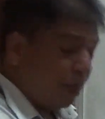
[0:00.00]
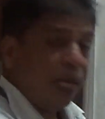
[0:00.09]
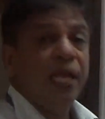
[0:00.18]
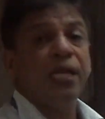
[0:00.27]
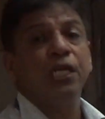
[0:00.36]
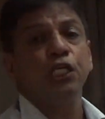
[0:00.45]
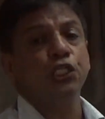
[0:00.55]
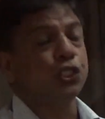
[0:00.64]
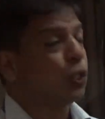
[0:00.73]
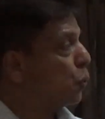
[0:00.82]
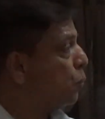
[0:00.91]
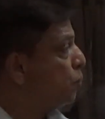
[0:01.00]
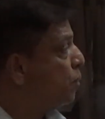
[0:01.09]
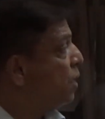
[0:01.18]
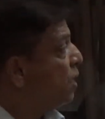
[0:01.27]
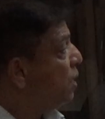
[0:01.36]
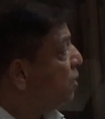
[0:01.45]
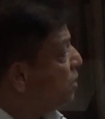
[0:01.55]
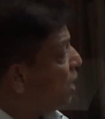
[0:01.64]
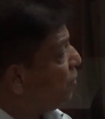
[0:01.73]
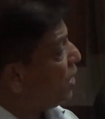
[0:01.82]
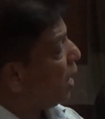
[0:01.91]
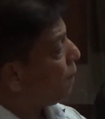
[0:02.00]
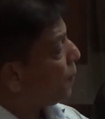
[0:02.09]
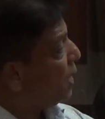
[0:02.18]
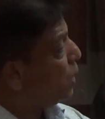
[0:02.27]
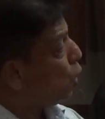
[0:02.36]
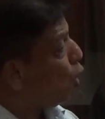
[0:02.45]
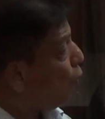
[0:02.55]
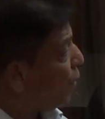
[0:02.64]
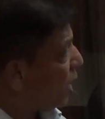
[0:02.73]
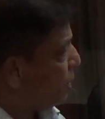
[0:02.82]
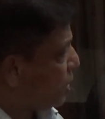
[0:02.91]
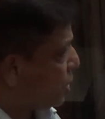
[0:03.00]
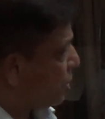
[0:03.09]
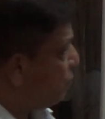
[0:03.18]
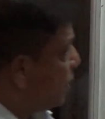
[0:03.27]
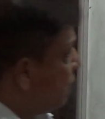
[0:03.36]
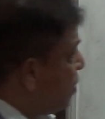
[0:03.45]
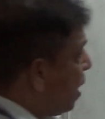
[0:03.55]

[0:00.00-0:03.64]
be 0. Then we apply the lower limit. When we